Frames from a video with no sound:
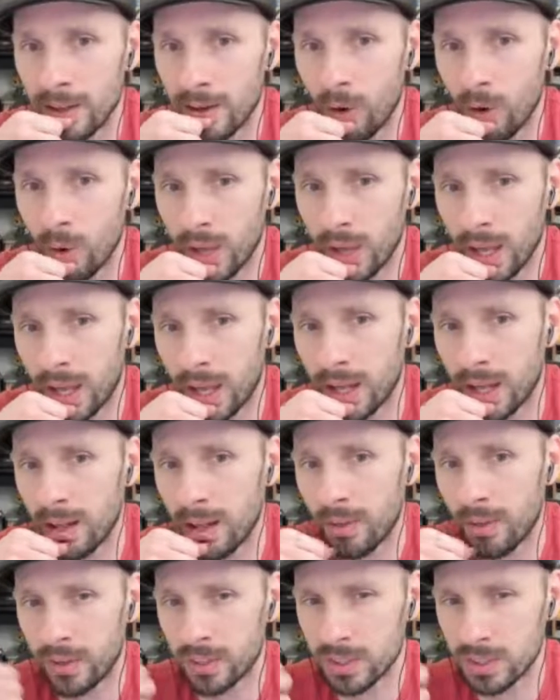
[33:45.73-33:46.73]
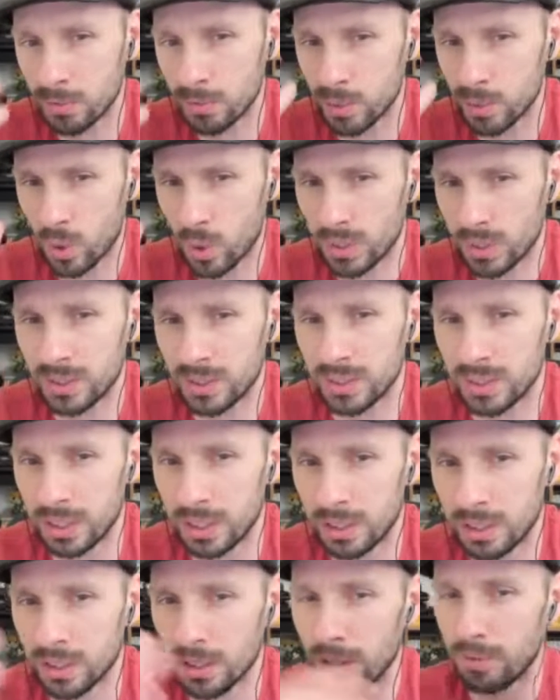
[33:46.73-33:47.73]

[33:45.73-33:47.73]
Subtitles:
okay, there's some choices here.